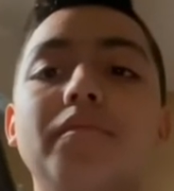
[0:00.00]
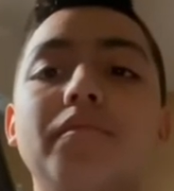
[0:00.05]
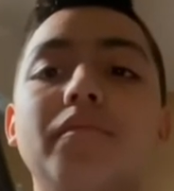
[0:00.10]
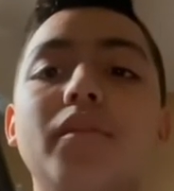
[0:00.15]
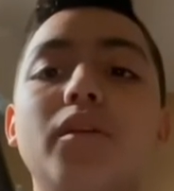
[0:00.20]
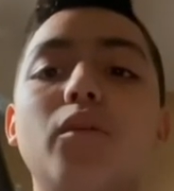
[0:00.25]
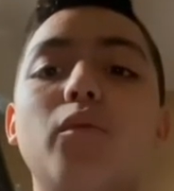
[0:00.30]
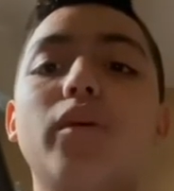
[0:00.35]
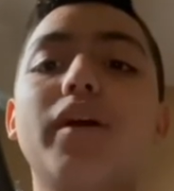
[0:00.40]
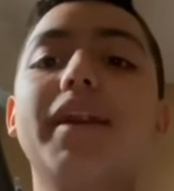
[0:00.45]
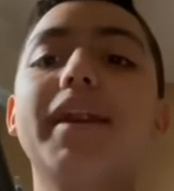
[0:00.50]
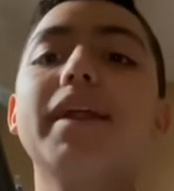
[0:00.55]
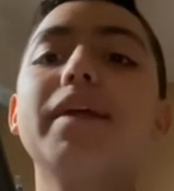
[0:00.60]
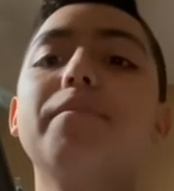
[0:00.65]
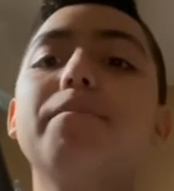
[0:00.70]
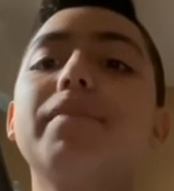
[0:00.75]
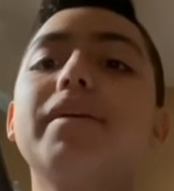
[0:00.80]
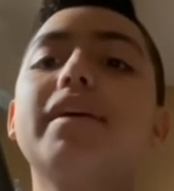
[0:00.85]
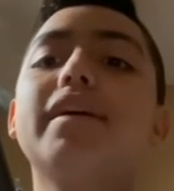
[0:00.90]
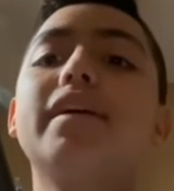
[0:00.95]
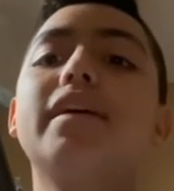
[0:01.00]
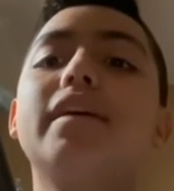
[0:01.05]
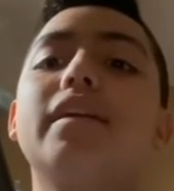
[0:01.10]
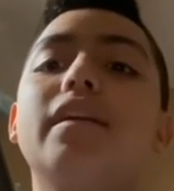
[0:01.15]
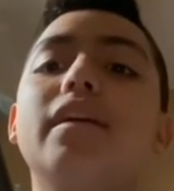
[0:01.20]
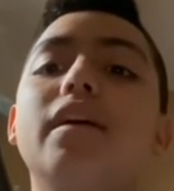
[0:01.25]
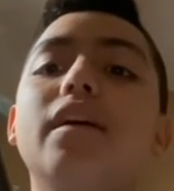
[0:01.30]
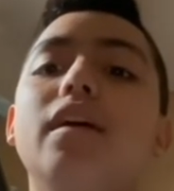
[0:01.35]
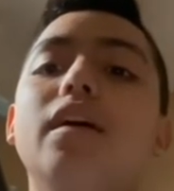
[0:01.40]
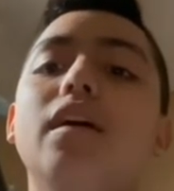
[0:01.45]
Ready, begin.
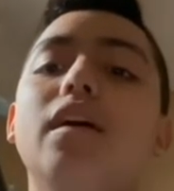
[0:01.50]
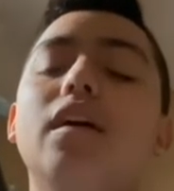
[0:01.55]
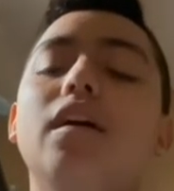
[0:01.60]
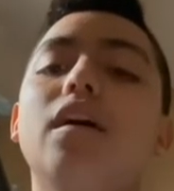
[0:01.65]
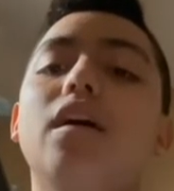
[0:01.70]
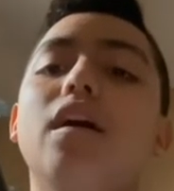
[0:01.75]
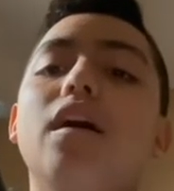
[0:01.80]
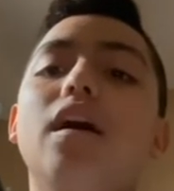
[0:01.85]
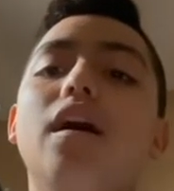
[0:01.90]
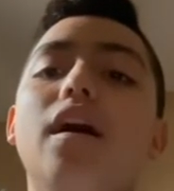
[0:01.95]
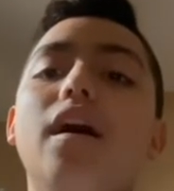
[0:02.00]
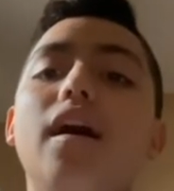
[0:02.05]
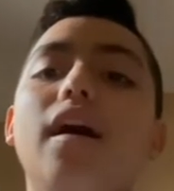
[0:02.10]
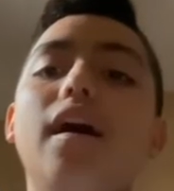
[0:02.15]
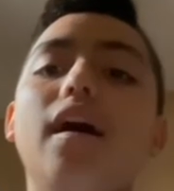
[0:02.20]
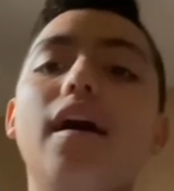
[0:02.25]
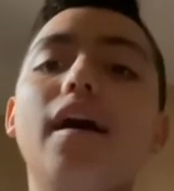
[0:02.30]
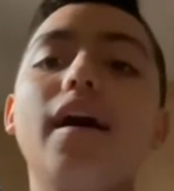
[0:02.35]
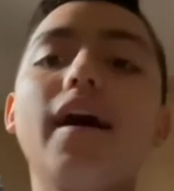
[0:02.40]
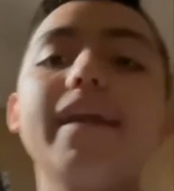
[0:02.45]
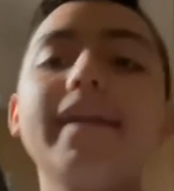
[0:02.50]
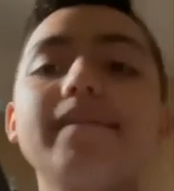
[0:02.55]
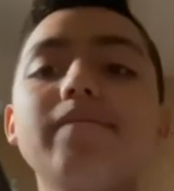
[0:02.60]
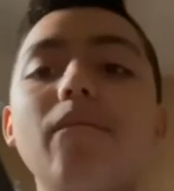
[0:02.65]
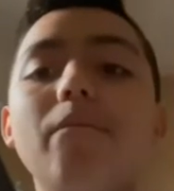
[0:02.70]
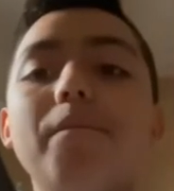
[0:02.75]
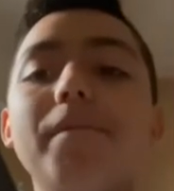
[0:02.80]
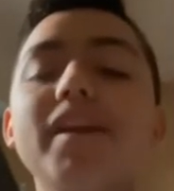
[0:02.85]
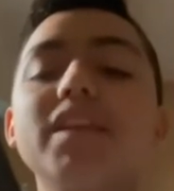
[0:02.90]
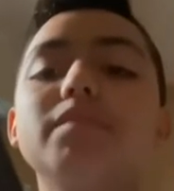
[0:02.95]
I am a
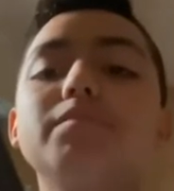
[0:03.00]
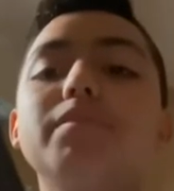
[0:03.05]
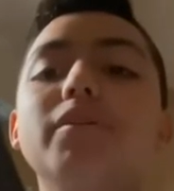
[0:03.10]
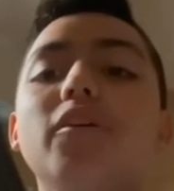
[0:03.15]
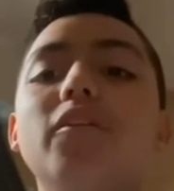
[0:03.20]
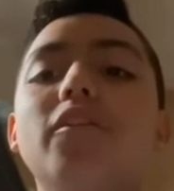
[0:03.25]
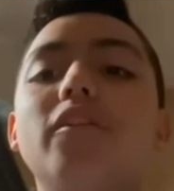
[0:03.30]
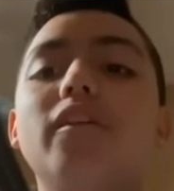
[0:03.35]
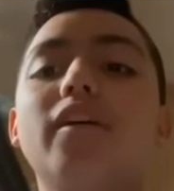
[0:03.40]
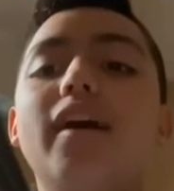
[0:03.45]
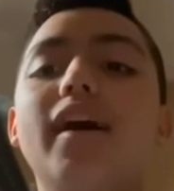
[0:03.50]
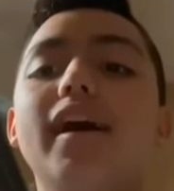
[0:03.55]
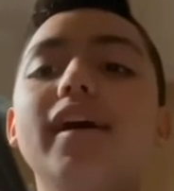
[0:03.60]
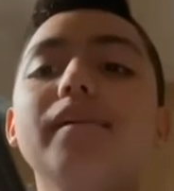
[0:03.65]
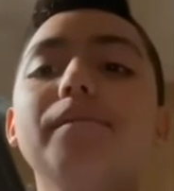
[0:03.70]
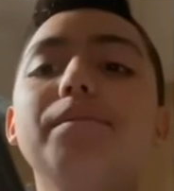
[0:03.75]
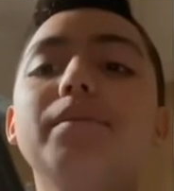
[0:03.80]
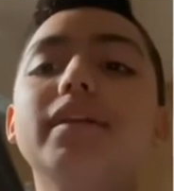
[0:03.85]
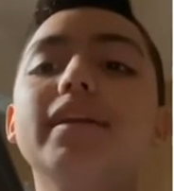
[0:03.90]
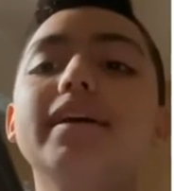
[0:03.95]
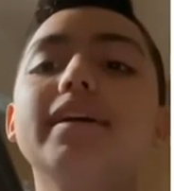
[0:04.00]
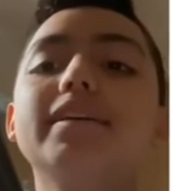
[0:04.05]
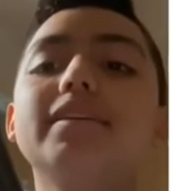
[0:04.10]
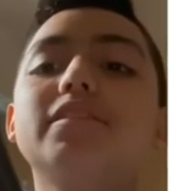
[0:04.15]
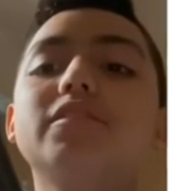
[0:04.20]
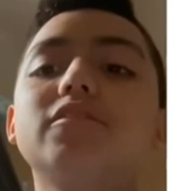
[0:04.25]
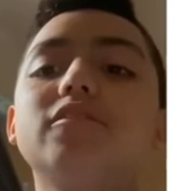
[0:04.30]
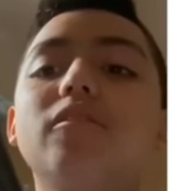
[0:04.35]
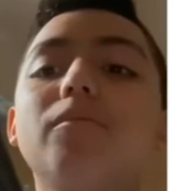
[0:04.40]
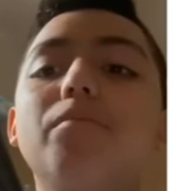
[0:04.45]
peace builder. I pledge
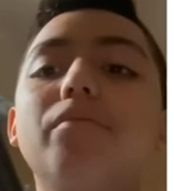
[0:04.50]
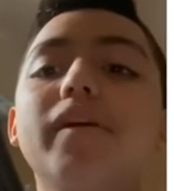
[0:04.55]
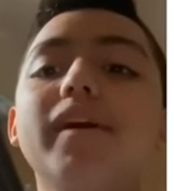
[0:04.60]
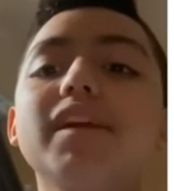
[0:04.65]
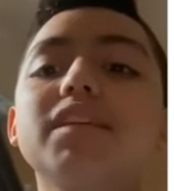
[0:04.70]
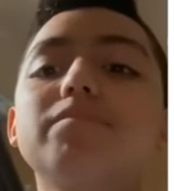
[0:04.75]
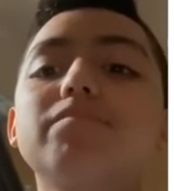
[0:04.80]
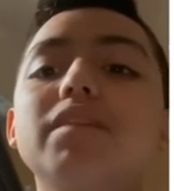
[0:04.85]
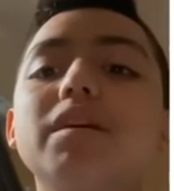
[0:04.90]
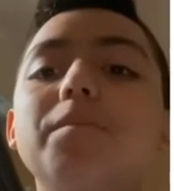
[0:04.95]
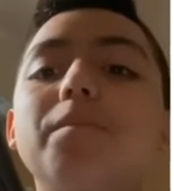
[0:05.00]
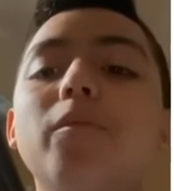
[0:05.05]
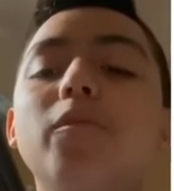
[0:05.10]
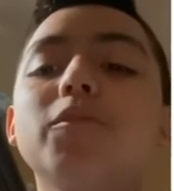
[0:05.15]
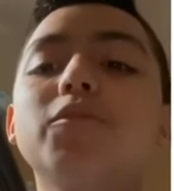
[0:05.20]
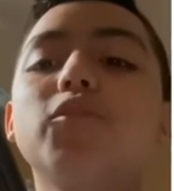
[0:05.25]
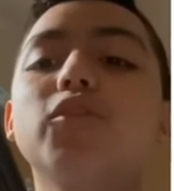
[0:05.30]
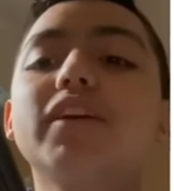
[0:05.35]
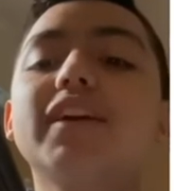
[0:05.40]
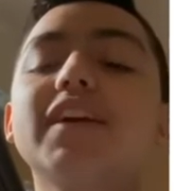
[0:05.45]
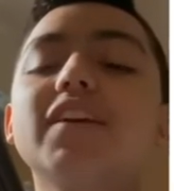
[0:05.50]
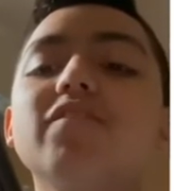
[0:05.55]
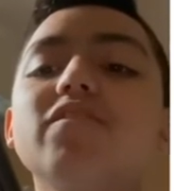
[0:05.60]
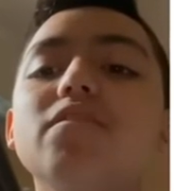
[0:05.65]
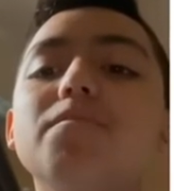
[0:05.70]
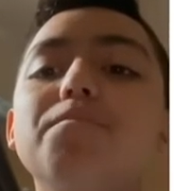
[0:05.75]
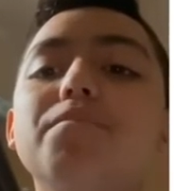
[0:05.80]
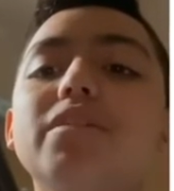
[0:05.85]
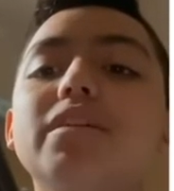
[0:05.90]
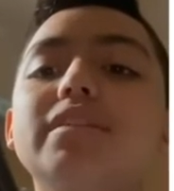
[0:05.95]
to praise people, to give up
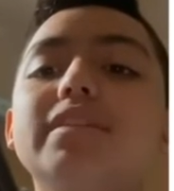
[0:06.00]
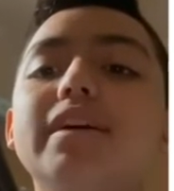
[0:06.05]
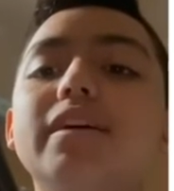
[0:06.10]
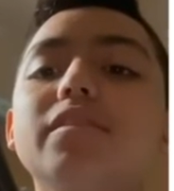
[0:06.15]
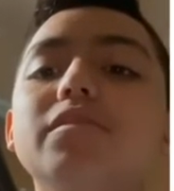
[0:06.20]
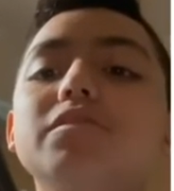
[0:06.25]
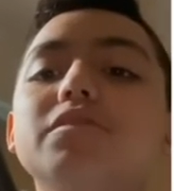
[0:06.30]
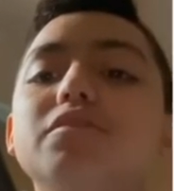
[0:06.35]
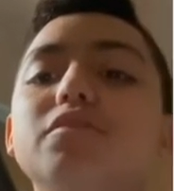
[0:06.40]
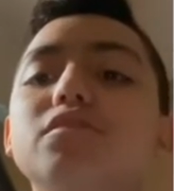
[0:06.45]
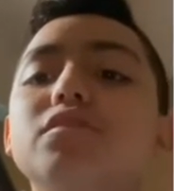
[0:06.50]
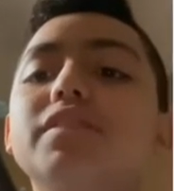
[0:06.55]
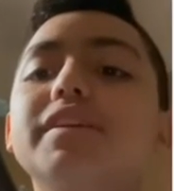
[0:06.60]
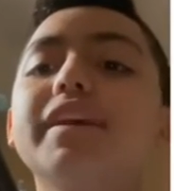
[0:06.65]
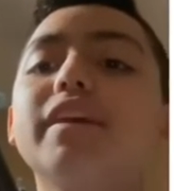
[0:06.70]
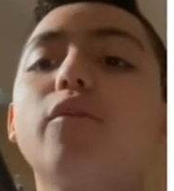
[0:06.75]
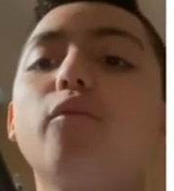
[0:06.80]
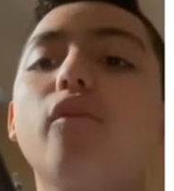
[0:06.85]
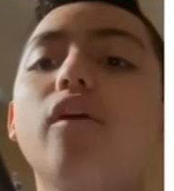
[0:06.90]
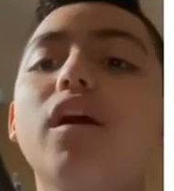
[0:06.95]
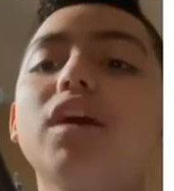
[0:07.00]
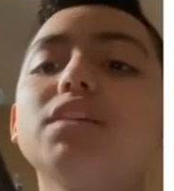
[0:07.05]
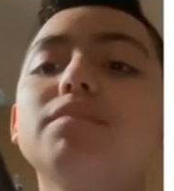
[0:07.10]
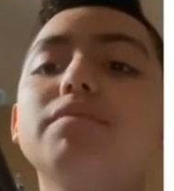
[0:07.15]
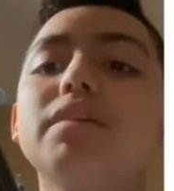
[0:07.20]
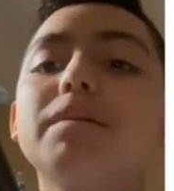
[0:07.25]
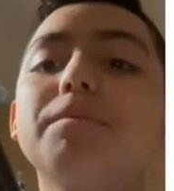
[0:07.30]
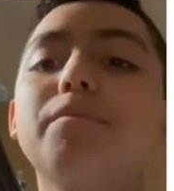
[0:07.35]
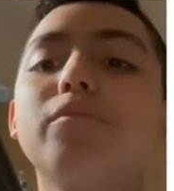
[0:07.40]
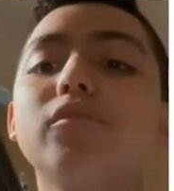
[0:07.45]
put downs, to seek wise
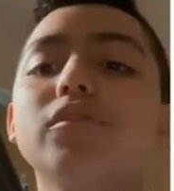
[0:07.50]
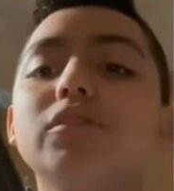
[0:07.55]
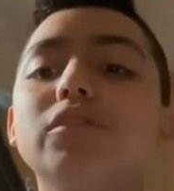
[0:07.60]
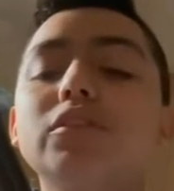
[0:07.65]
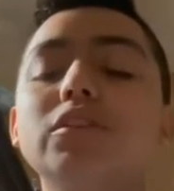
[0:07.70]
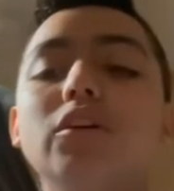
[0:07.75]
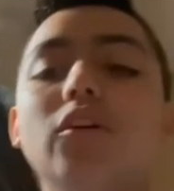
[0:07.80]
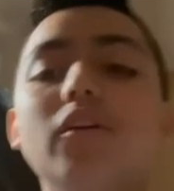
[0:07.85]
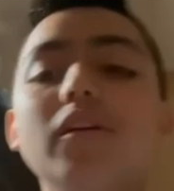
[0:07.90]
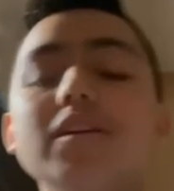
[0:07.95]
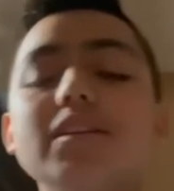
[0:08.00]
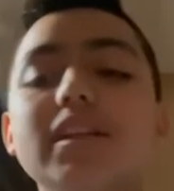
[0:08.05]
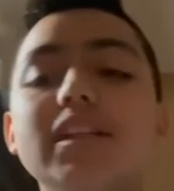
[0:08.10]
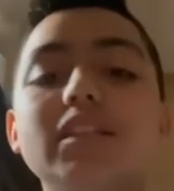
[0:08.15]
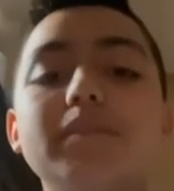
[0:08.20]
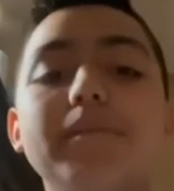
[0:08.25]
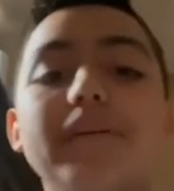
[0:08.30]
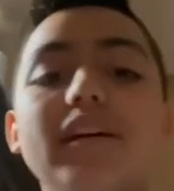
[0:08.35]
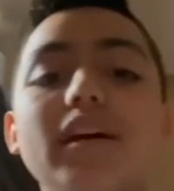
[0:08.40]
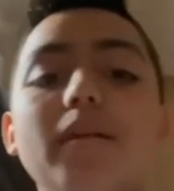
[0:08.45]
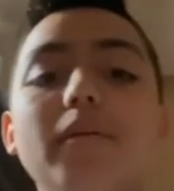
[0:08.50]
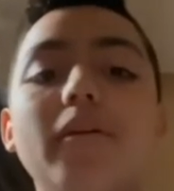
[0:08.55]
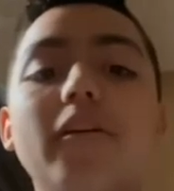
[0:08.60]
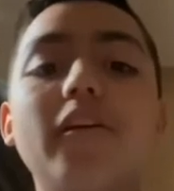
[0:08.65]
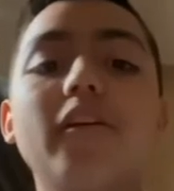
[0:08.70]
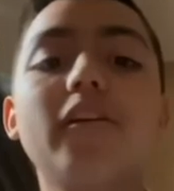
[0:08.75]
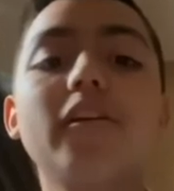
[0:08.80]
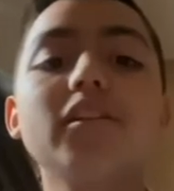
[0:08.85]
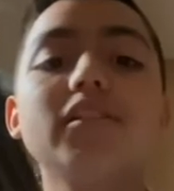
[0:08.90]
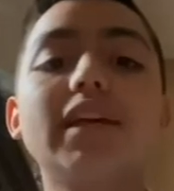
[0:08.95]
people, to notice and speak about
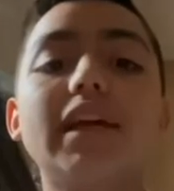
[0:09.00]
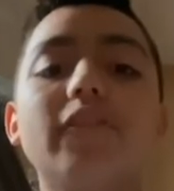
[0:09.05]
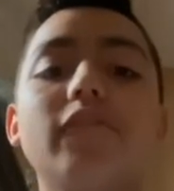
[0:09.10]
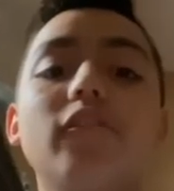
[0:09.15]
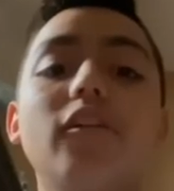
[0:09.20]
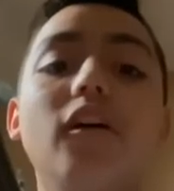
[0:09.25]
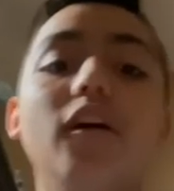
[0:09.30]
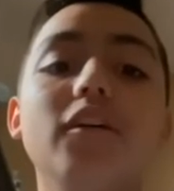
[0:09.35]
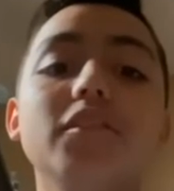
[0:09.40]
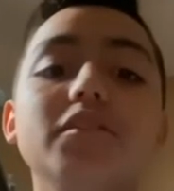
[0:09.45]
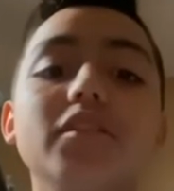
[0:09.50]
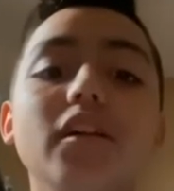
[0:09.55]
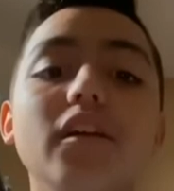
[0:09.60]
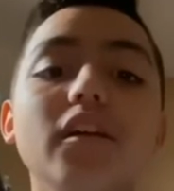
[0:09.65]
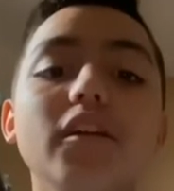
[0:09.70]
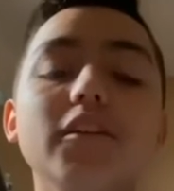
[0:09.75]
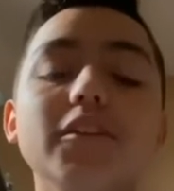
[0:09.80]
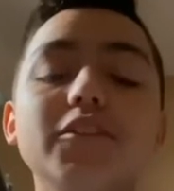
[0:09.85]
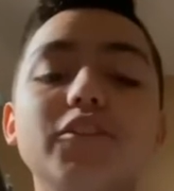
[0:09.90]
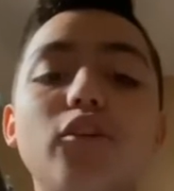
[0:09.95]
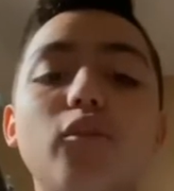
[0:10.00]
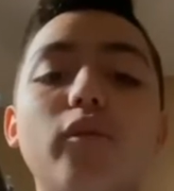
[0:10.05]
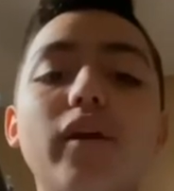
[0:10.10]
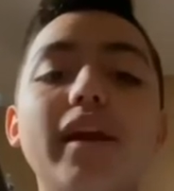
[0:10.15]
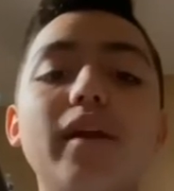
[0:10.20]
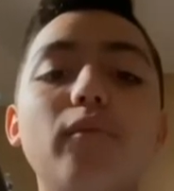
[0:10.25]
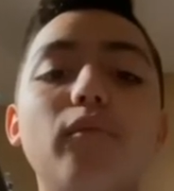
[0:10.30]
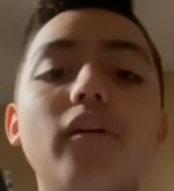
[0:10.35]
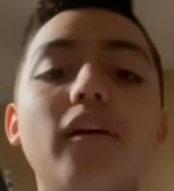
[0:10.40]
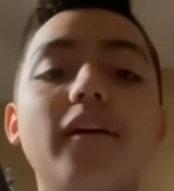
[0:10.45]
hurts I have caused, to right
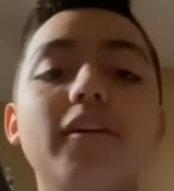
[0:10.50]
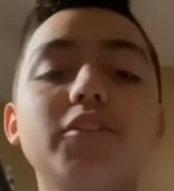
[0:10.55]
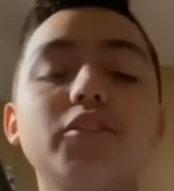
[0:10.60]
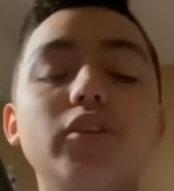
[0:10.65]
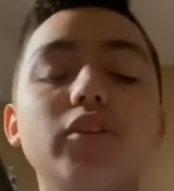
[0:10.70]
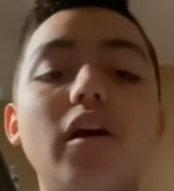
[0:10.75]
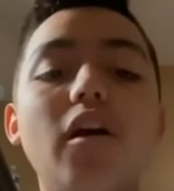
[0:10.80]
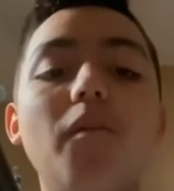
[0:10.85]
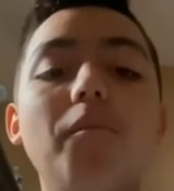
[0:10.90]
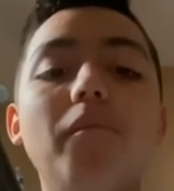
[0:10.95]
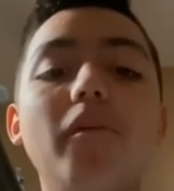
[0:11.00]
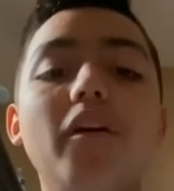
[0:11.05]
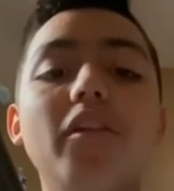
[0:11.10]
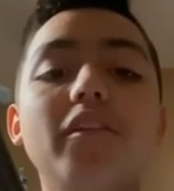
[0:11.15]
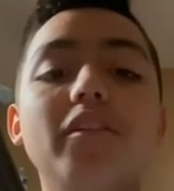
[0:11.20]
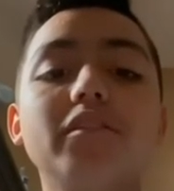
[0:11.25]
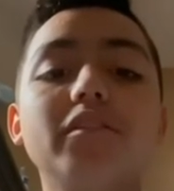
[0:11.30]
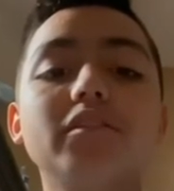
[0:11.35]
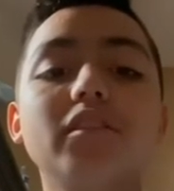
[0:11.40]
wrongs, to help others.